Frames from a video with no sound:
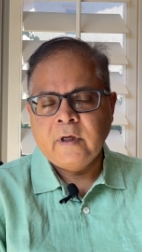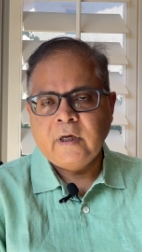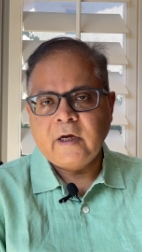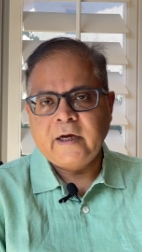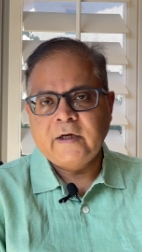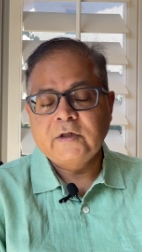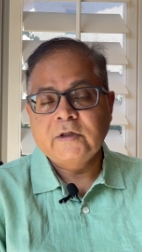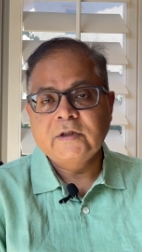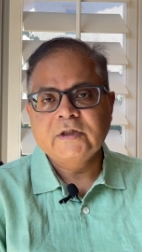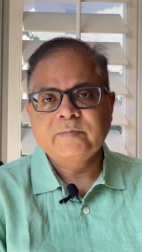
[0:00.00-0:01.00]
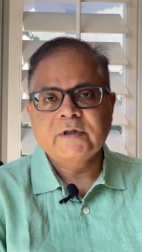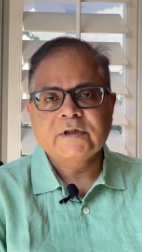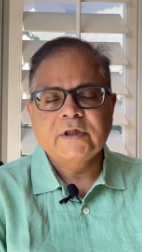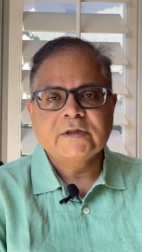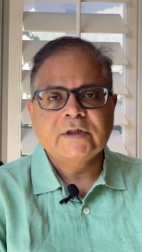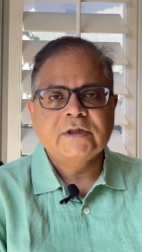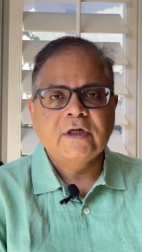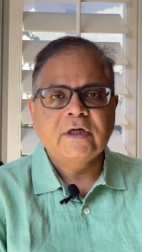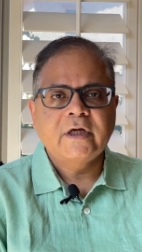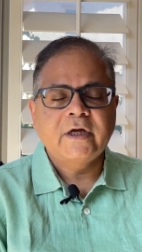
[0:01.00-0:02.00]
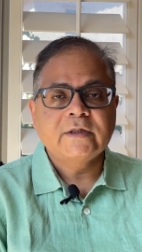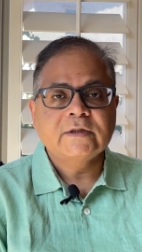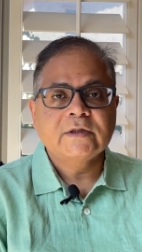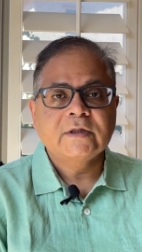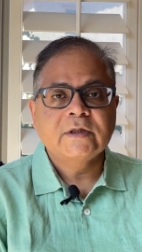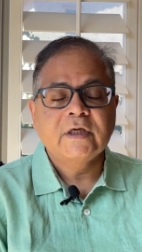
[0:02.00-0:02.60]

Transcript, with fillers: And this person essentially has